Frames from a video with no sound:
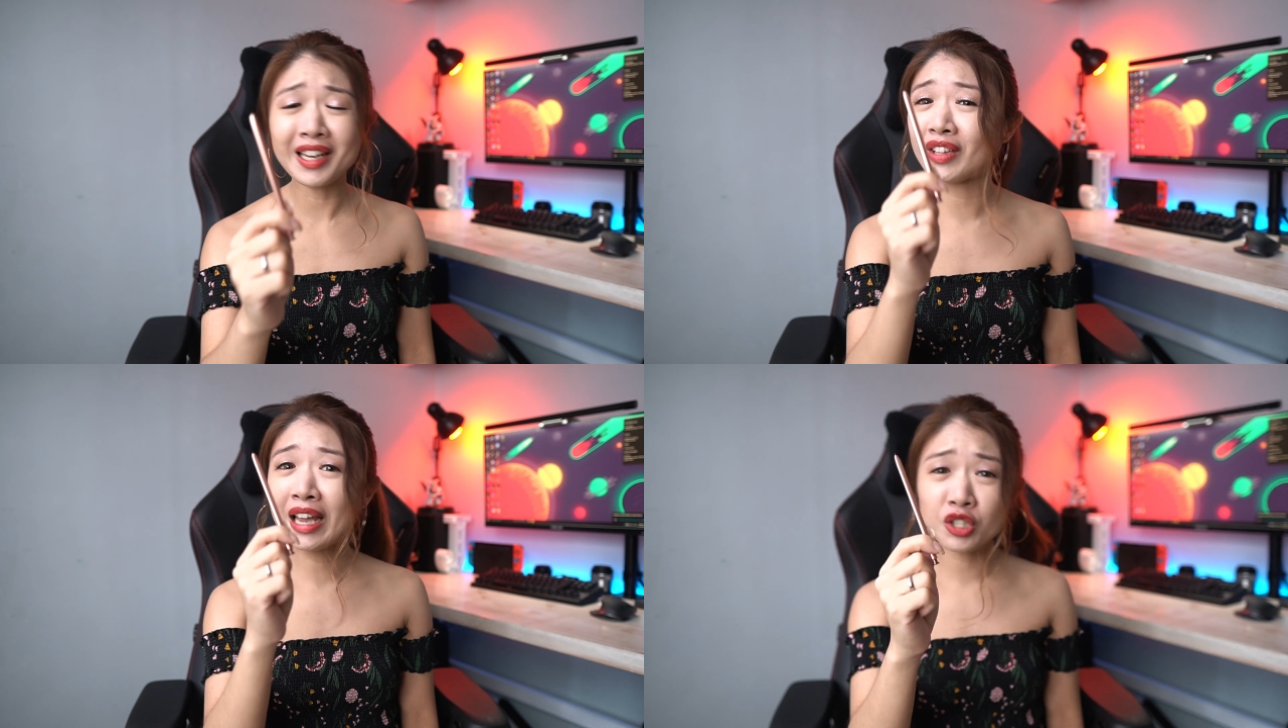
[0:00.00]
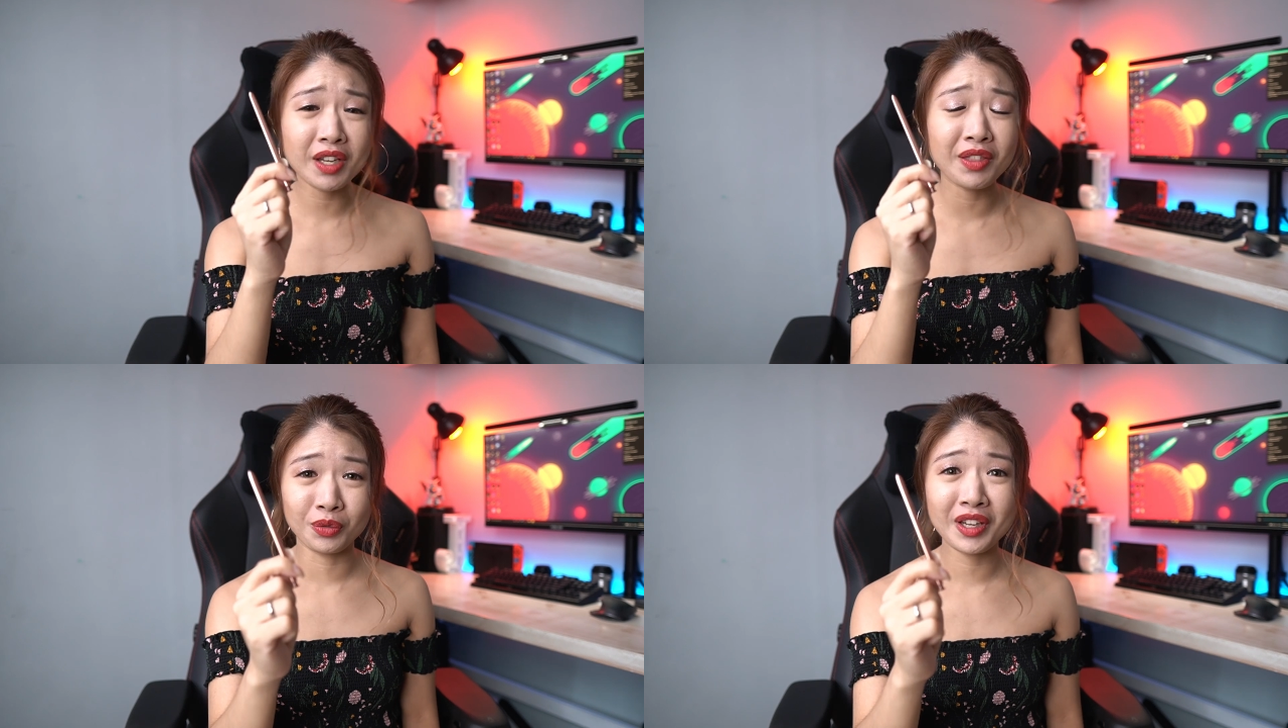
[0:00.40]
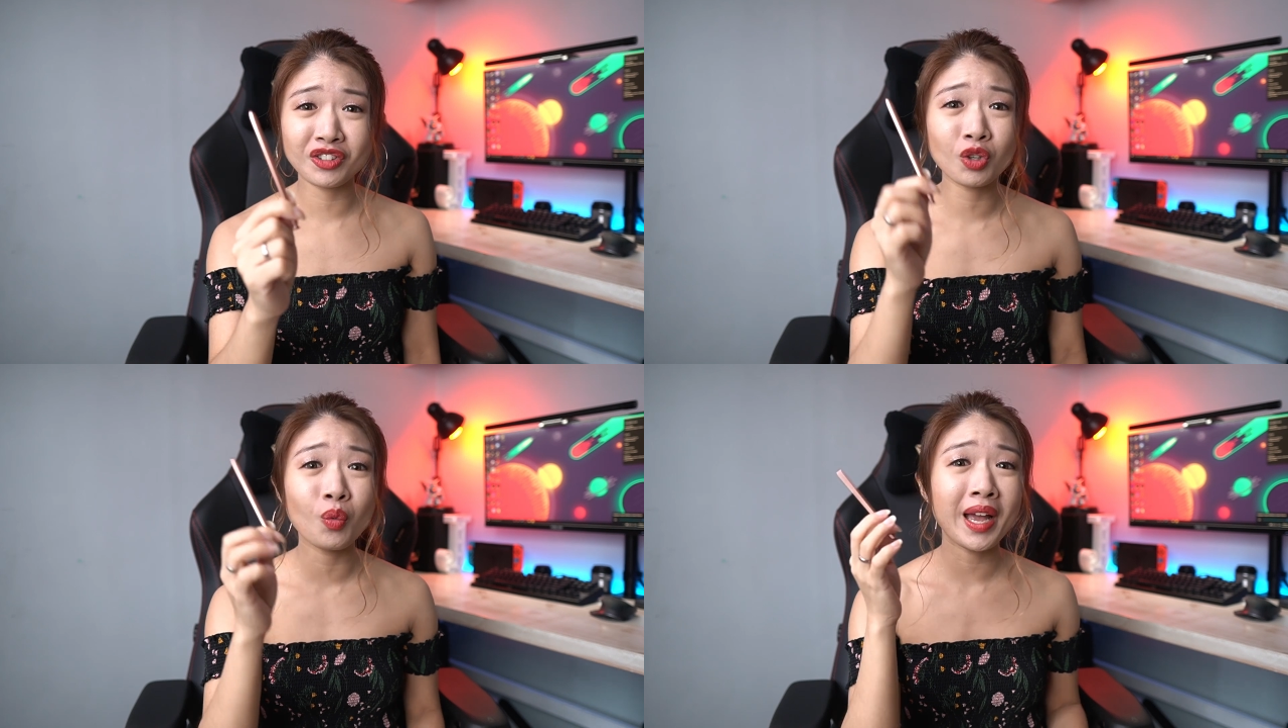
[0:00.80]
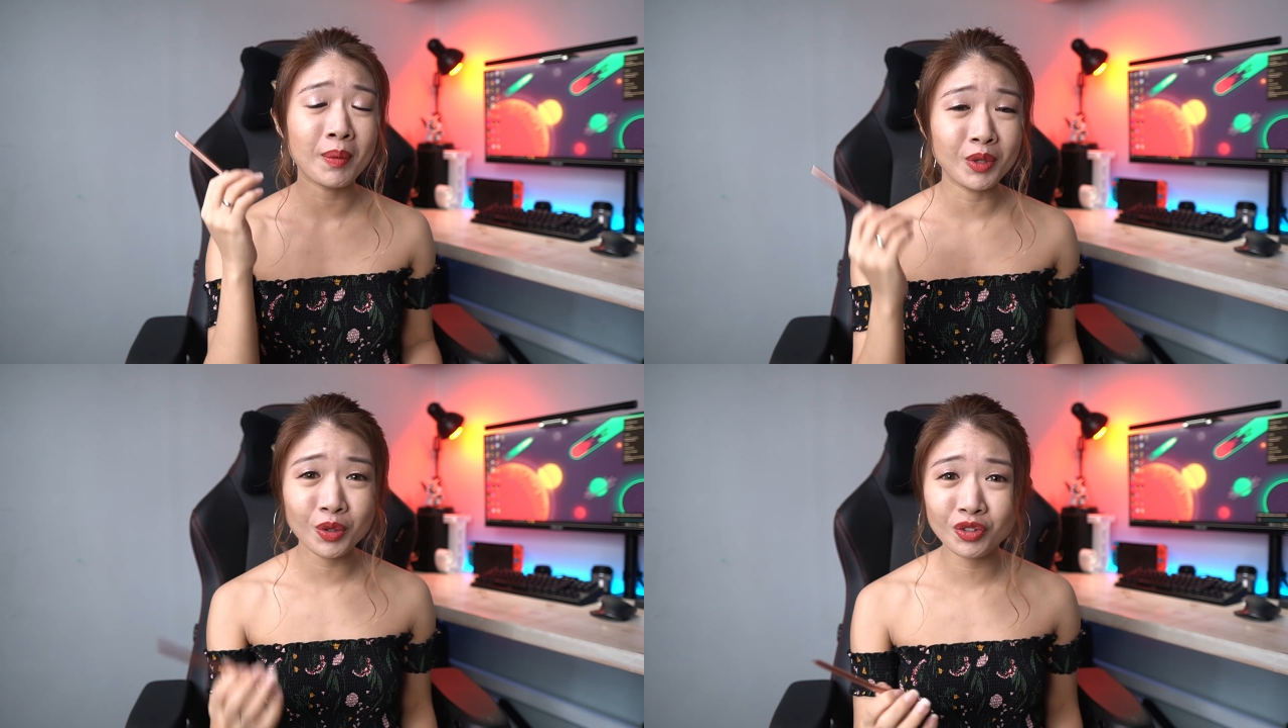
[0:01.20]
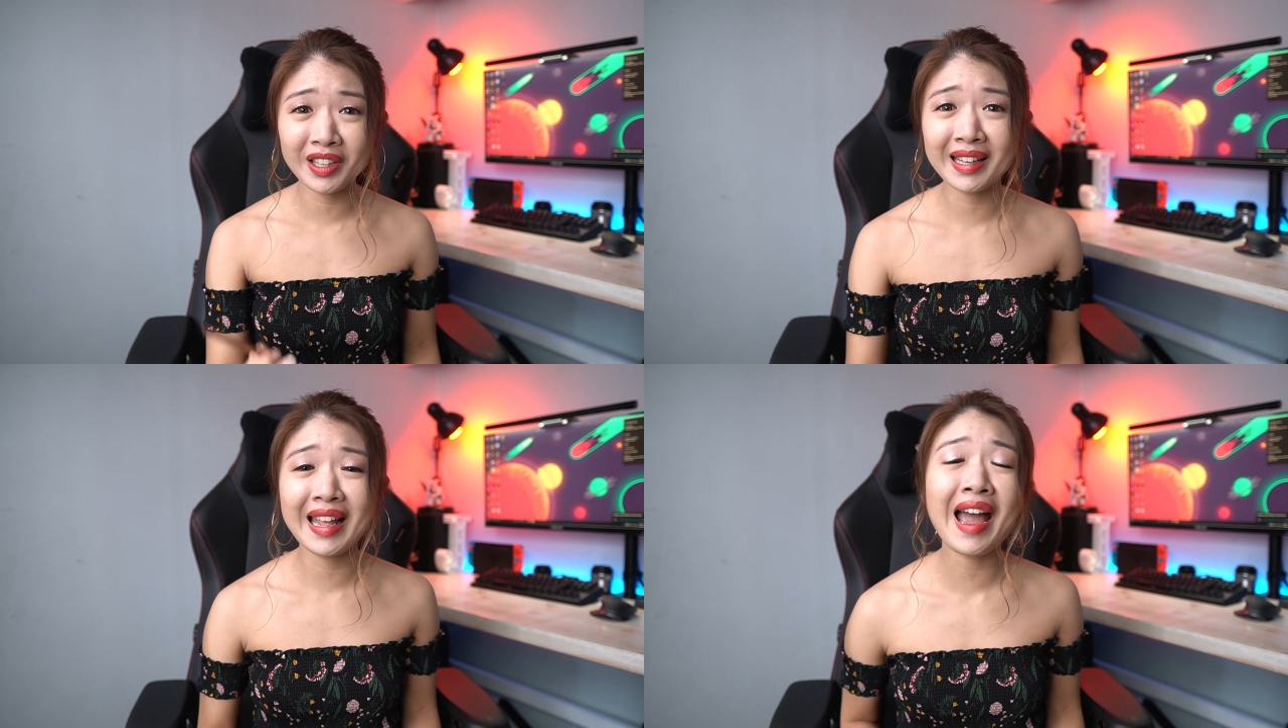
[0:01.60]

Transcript: it's actually the reason why I'm using it